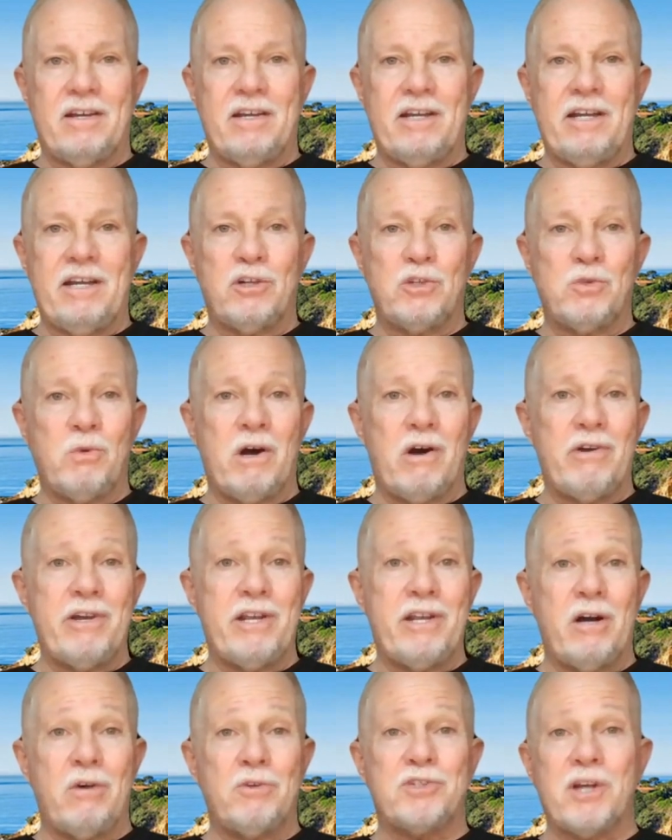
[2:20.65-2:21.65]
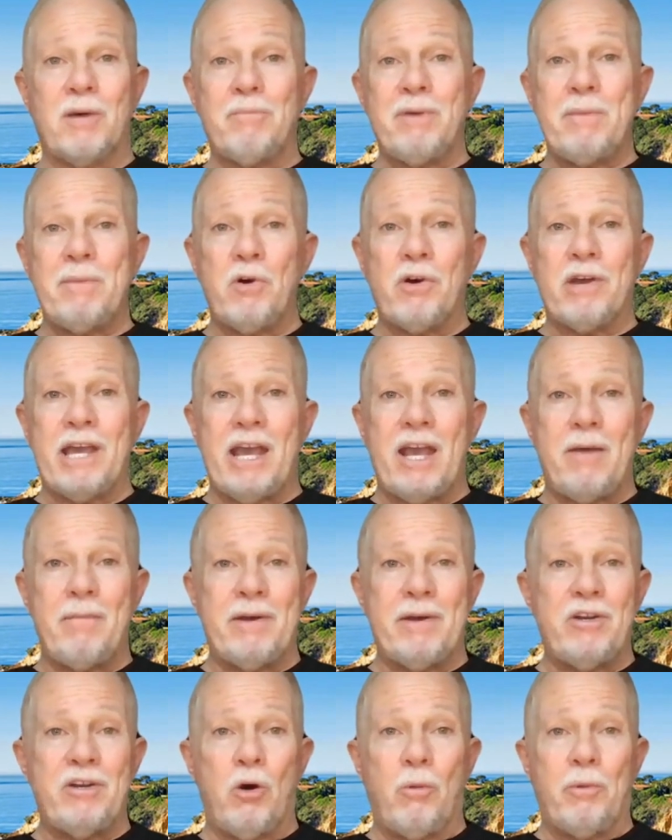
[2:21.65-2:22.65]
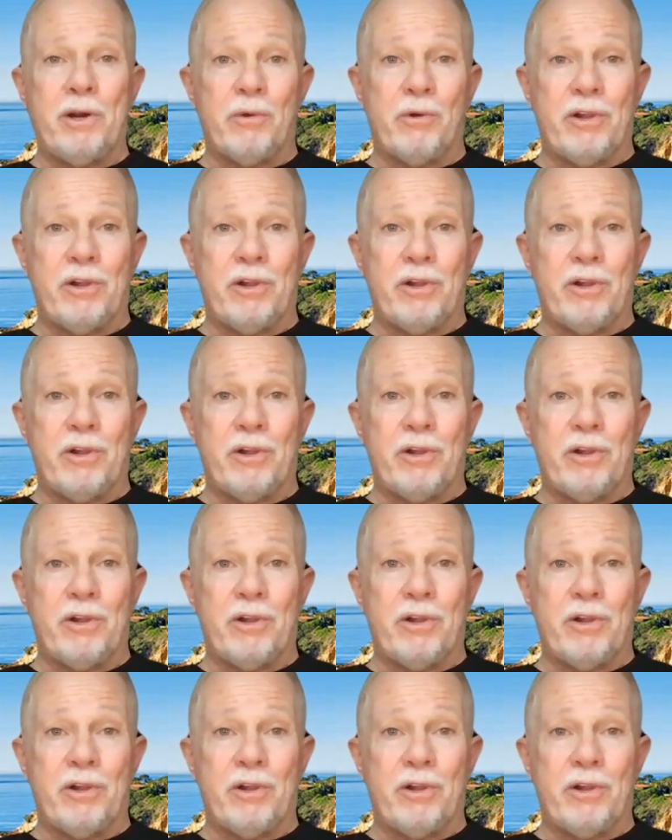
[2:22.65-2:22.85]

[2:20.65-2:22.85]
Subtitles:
He goes, well, you know, some people came and nobody